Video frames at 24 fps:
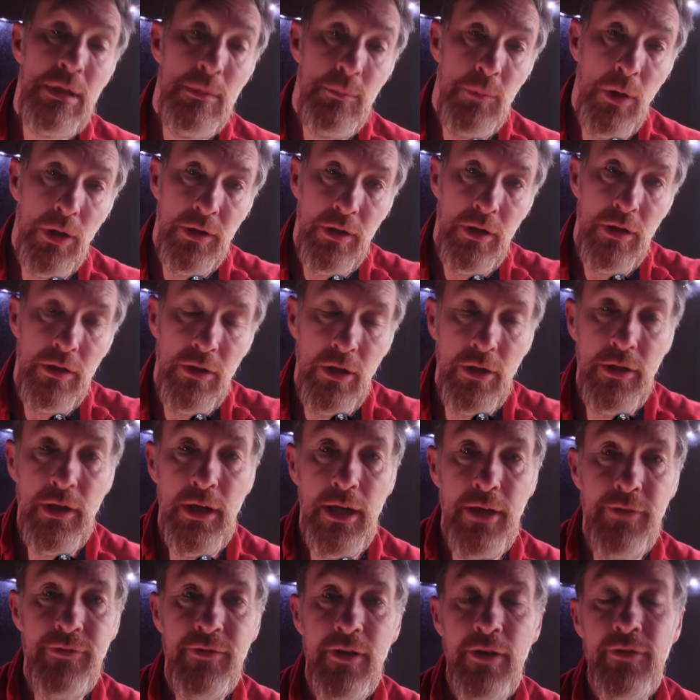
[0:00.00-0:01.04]
But
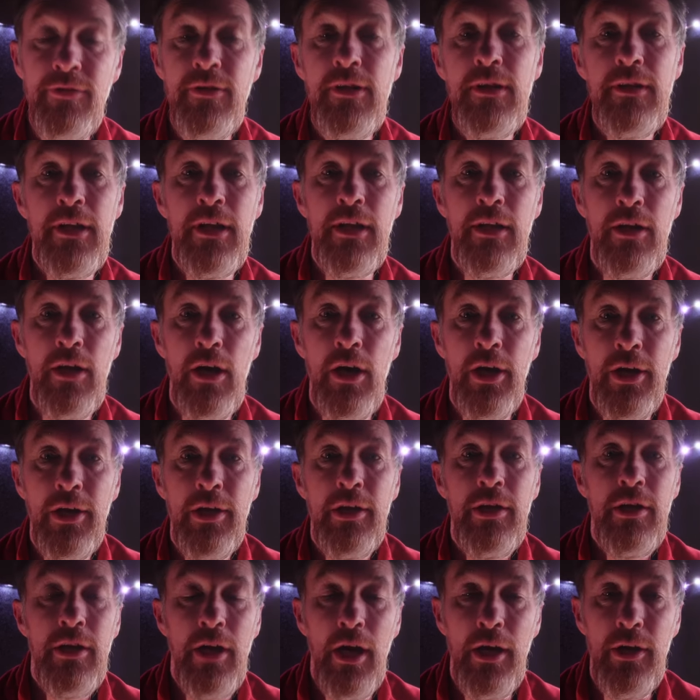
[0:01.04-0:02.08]
nonetheless, I still think
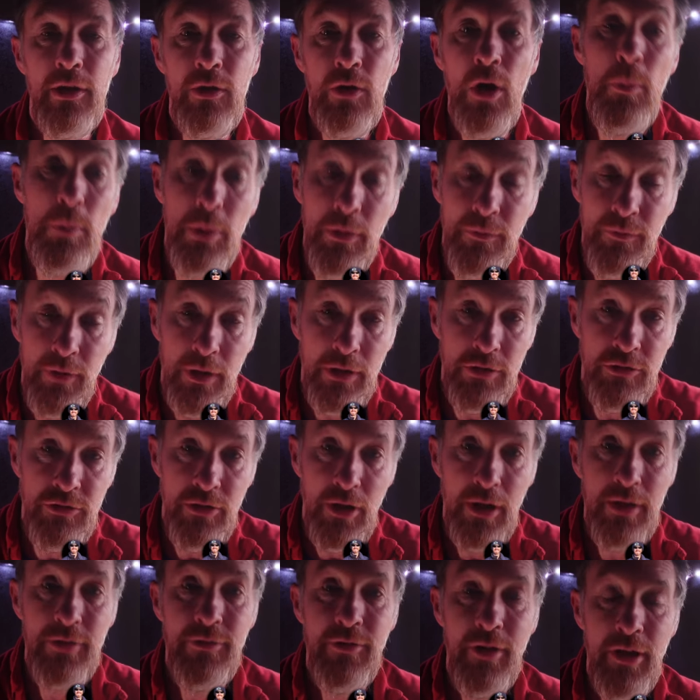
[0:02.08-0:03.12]
I got a couple of nice
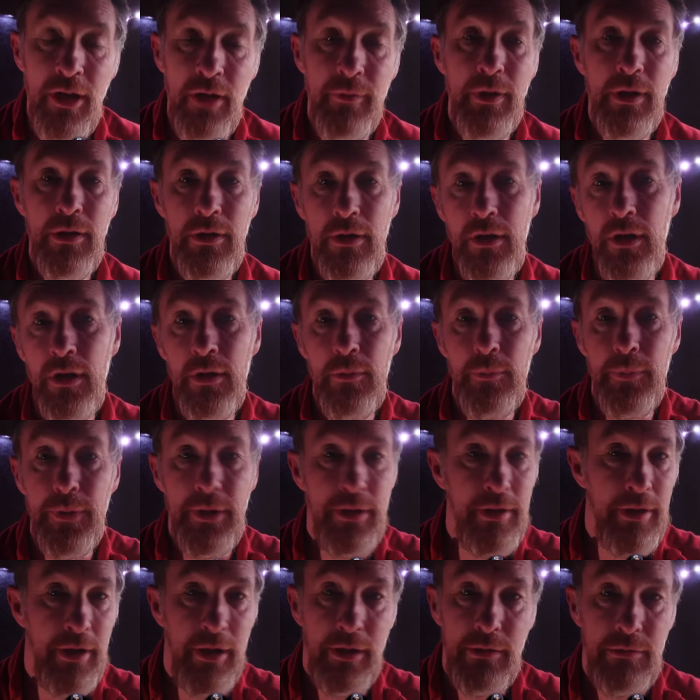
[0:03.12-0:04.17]
shots anyway,
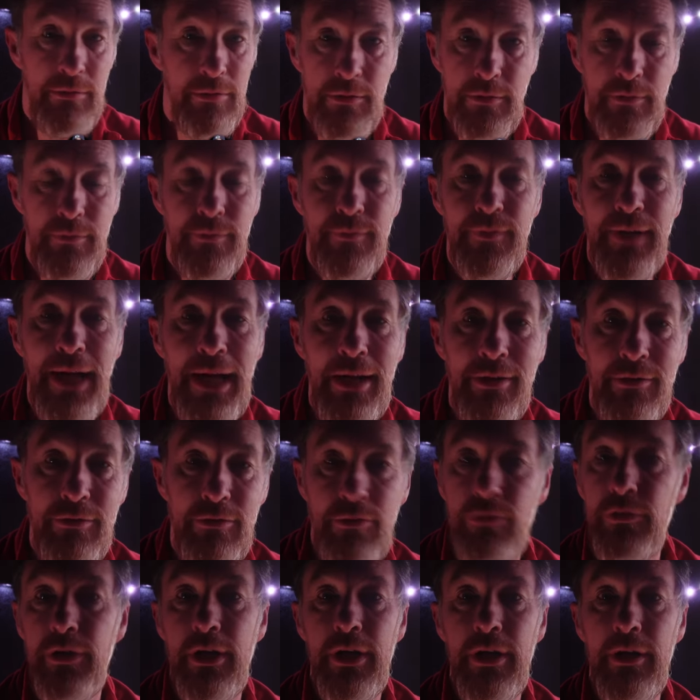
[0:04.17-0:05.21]
albeit they, you know, flat
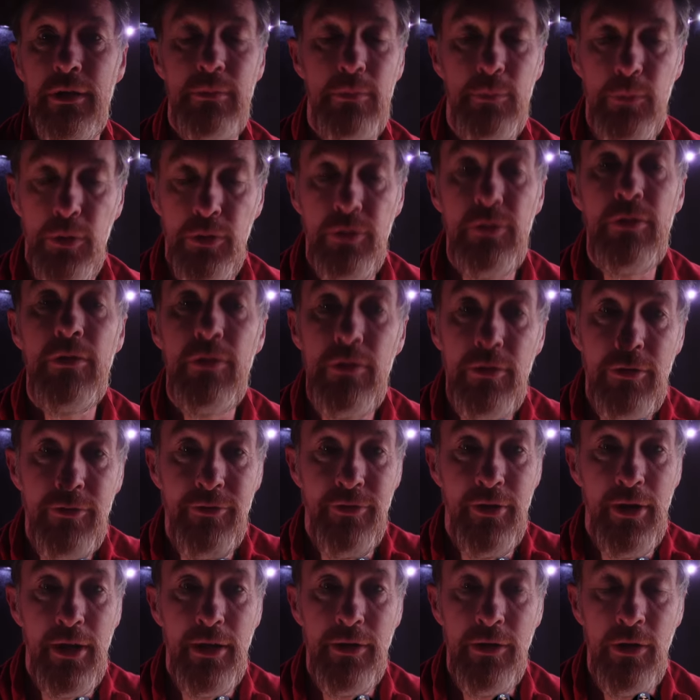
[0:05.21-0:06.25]
grey, but
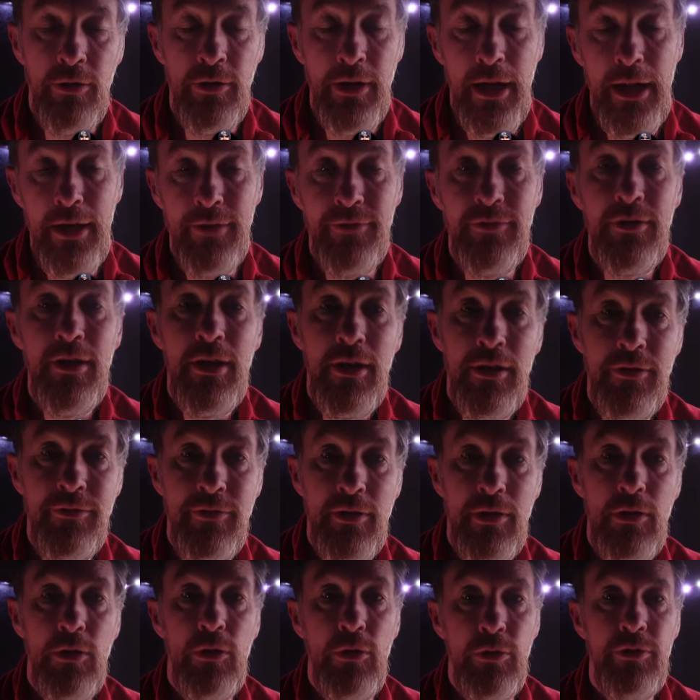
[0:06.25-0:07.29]
still nonetheless
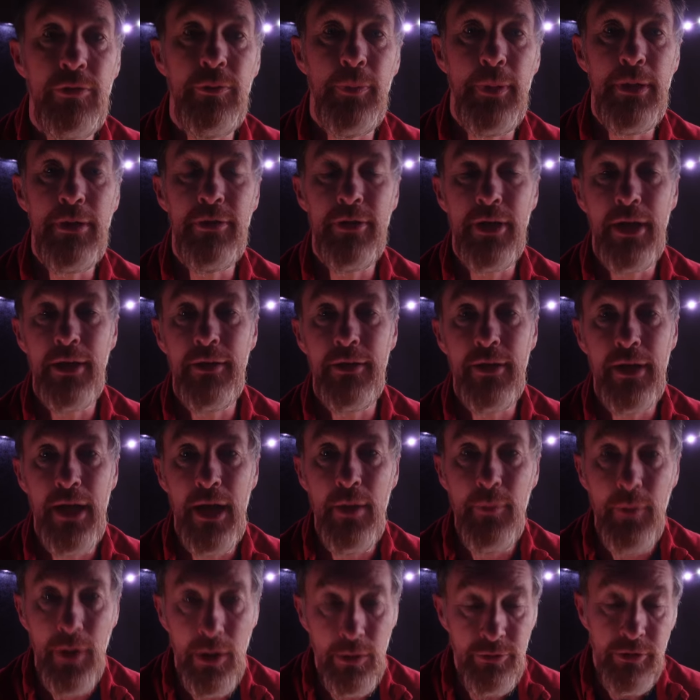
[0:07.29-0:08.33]
still good to be able to get the
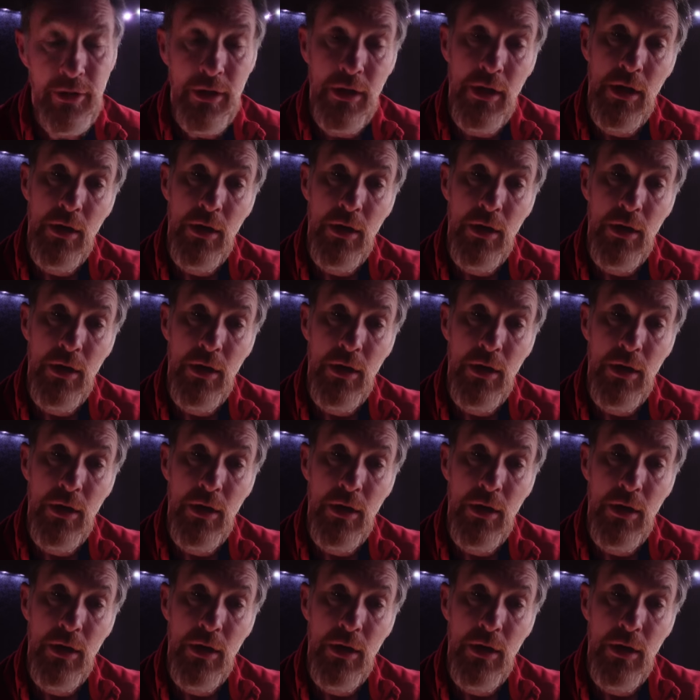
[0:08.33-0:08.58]
camera out.